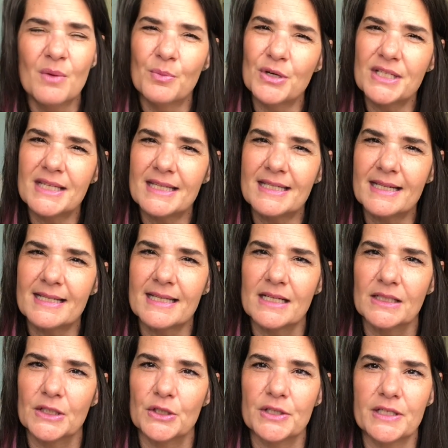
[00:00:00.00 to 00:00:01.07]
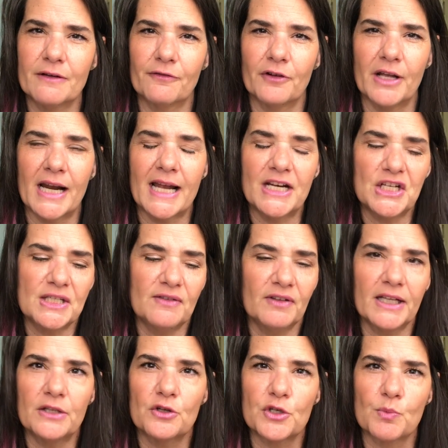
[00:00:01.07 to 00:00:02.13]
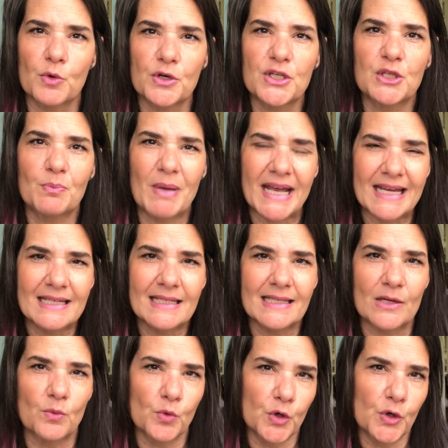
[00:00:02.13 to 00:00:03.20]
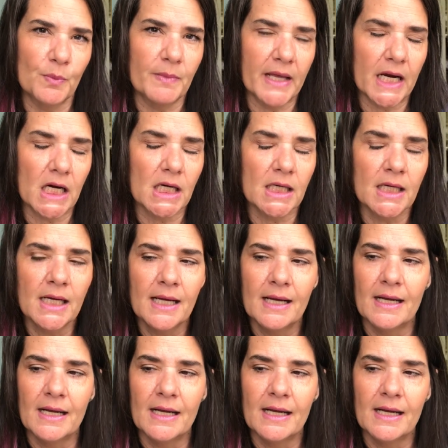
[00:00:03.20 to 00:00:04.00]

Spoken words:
Princess does it a little different, and I just feel like there's more space and room there,